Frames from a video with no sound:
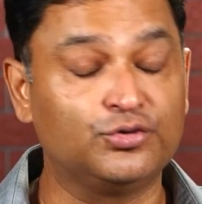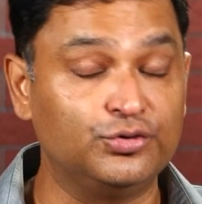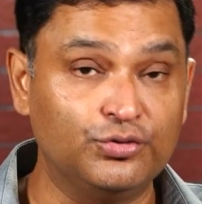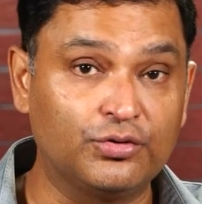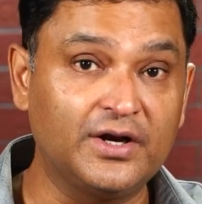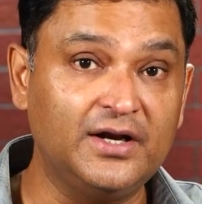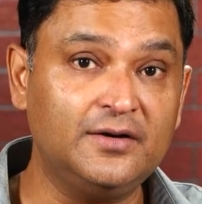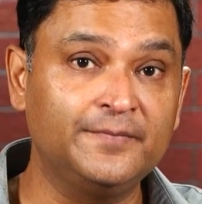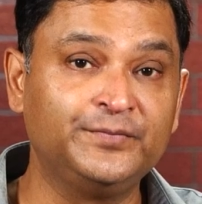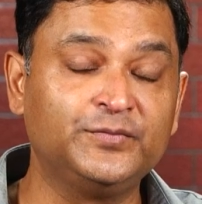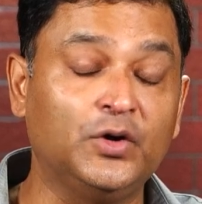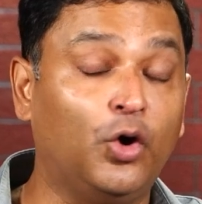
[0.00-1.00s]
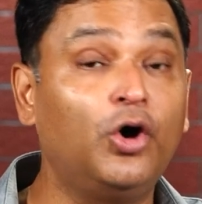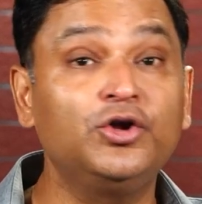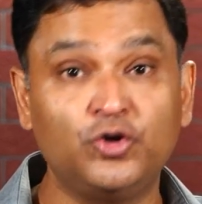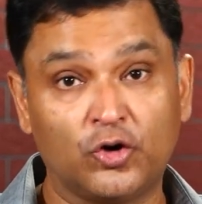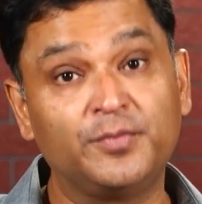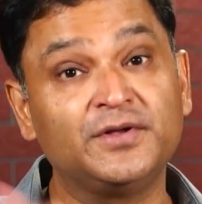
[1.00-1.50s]
Ukraine, or
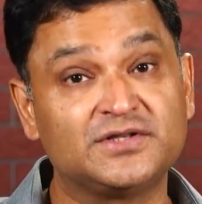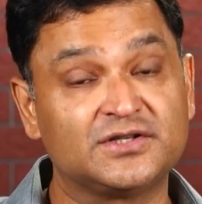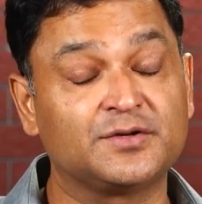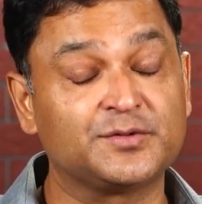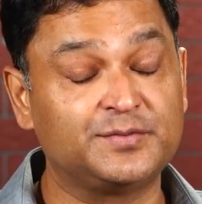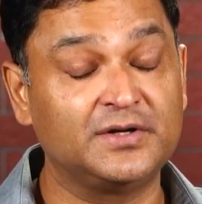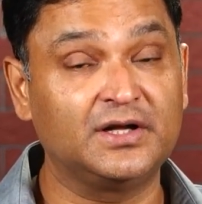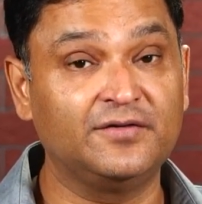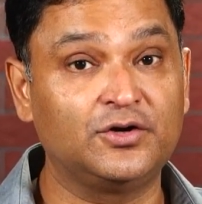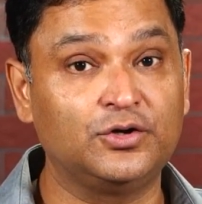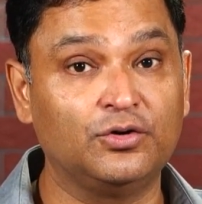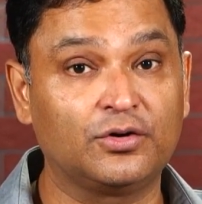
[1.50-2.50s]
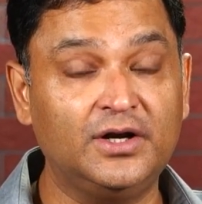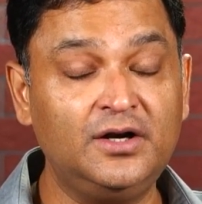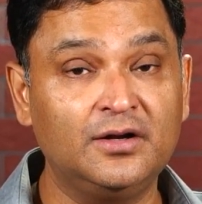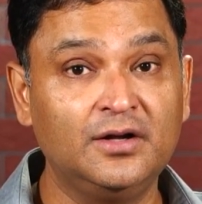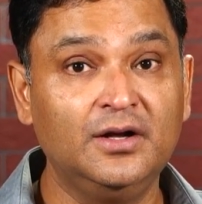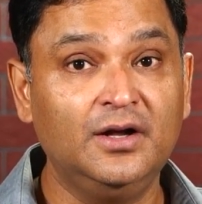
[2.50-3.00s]
European systems being given to
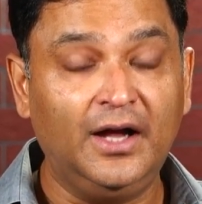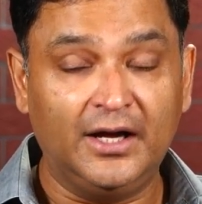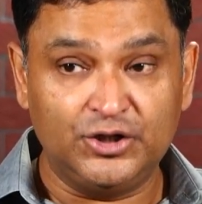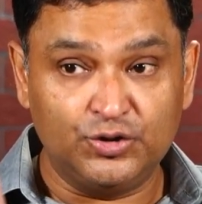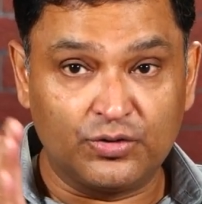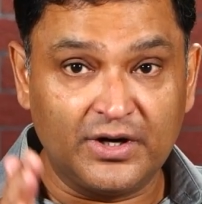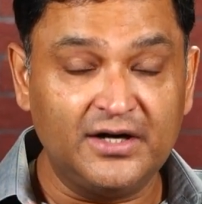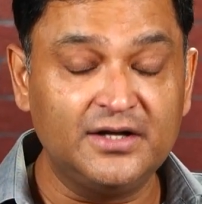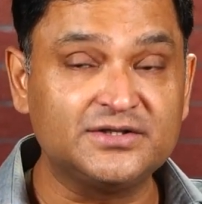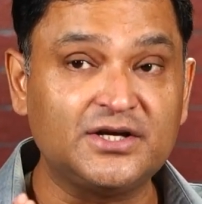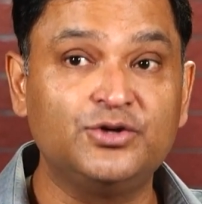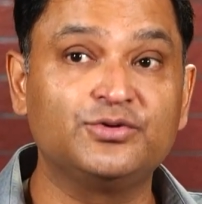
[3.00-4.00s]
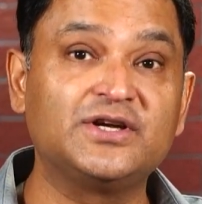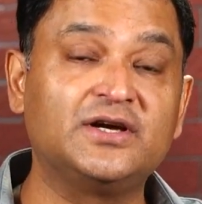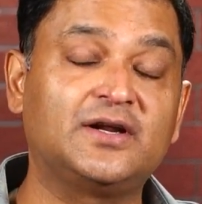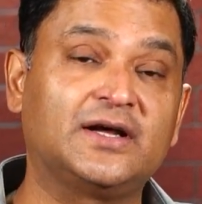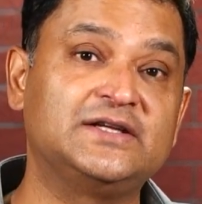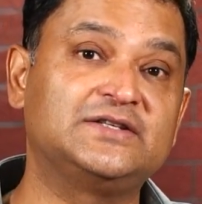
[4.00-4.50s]
Ukraine, and Ukrainians are using
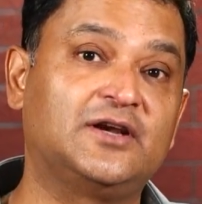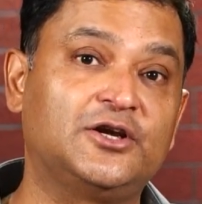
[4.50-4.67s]
it against the